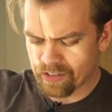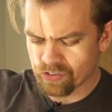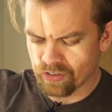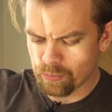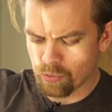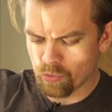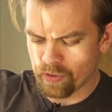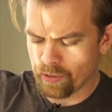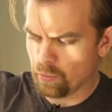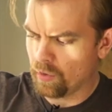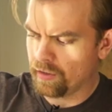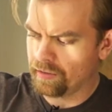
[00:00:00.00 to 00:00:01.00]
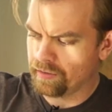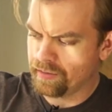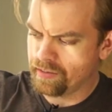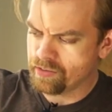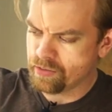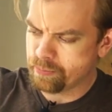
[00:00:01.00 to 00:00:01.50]
actually pouring water
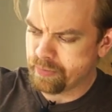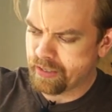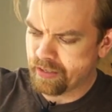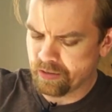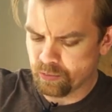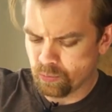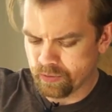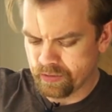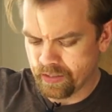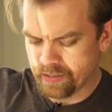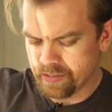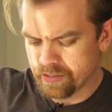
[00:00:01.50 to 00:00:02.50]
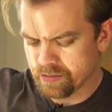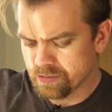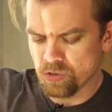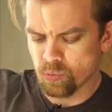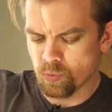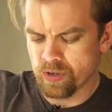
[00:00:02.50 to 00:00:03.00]
that's about 190.
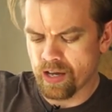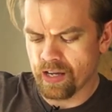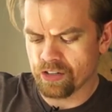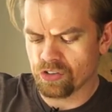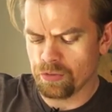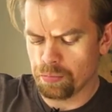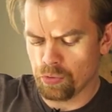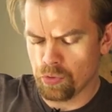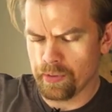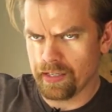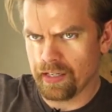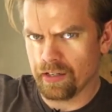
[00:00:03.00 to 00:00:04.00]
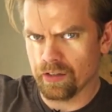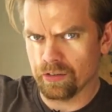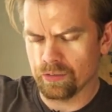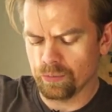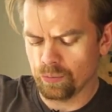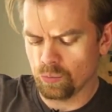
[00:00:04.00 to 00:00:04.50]
We're not actually brewing
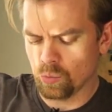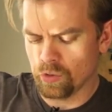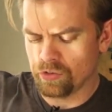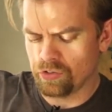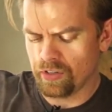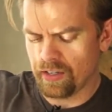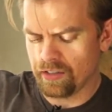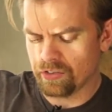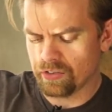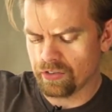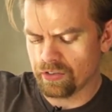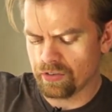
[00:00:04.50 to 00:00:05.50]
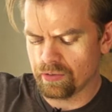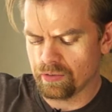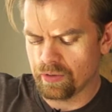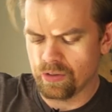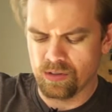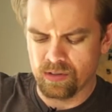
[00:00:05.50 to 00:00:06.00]
here. We're just
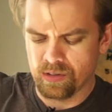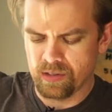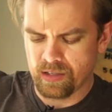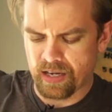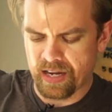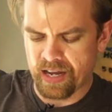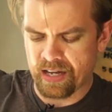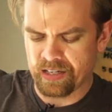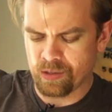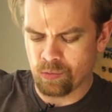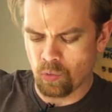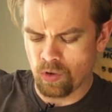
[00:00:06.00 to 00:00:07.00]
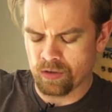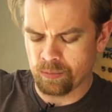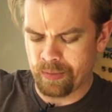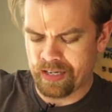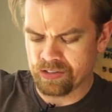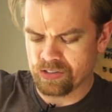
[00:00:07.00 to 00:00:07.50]
adding water
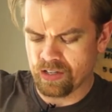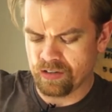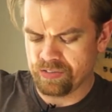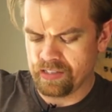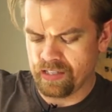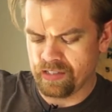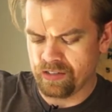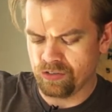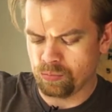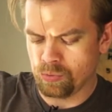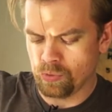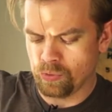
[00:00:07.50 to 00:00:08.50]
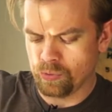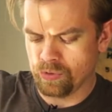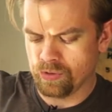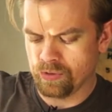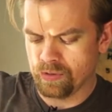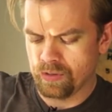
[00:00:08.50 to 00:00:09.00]
back to coffee that is brewed.